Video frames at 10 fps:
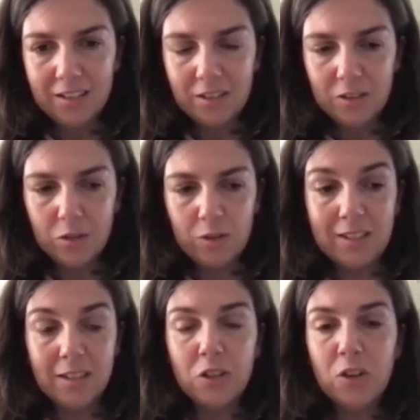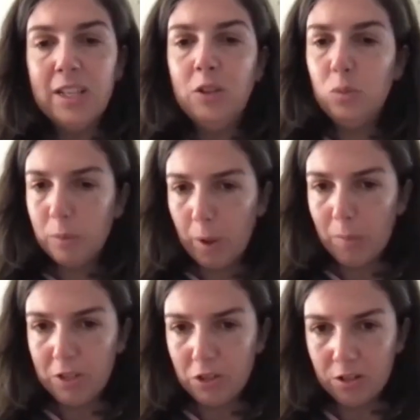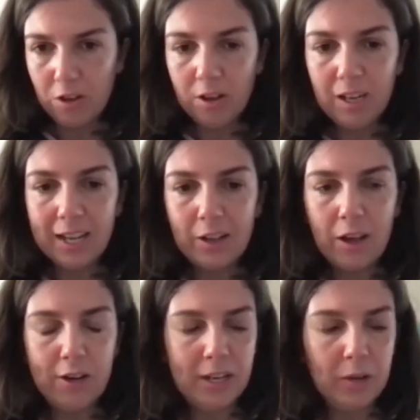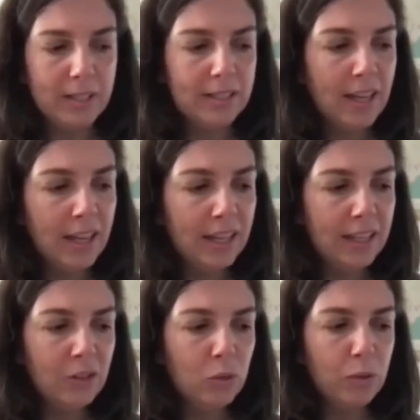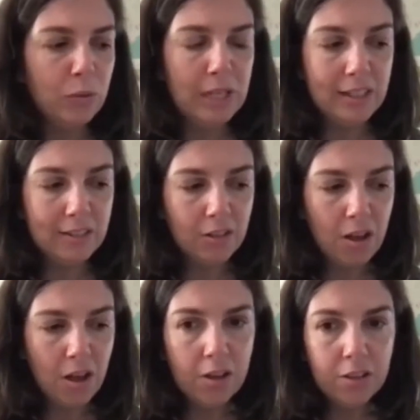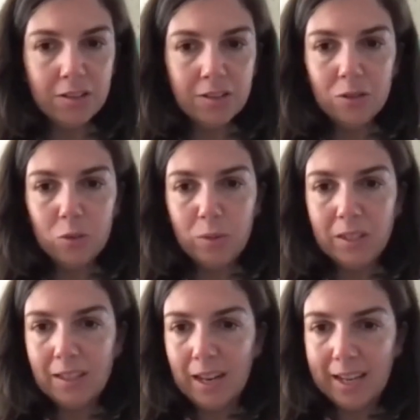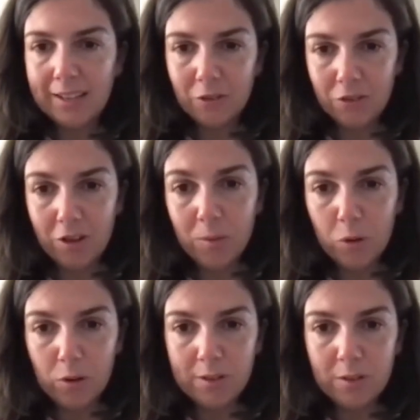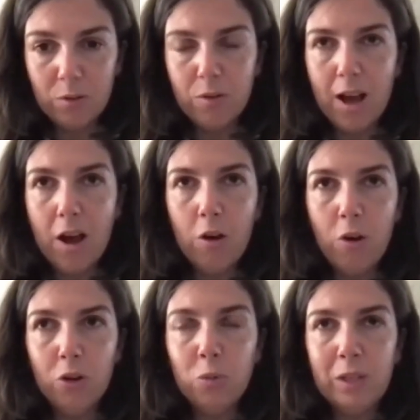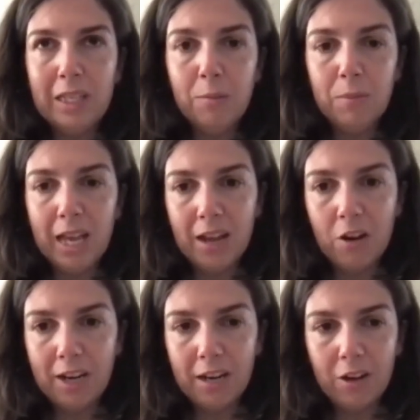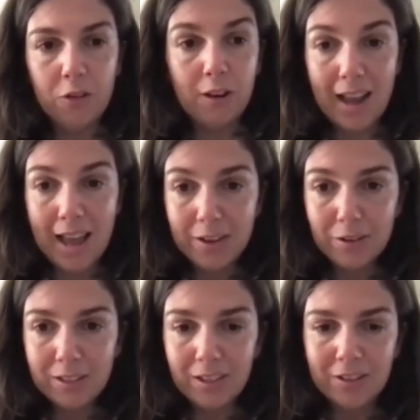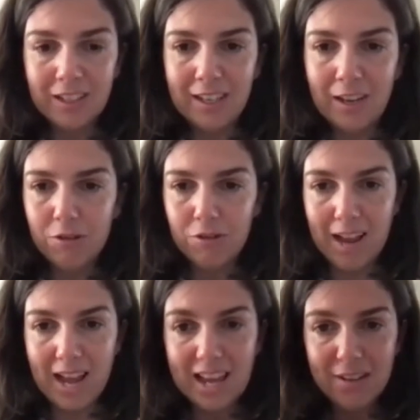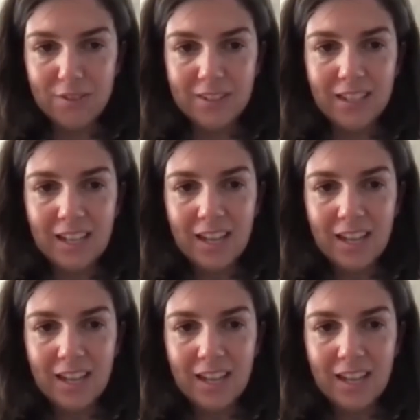So it's not only do we publish or not, like Karolina was saying, do we release or not, do we select or not, but also how long do we keep that on the cloud, in our drives?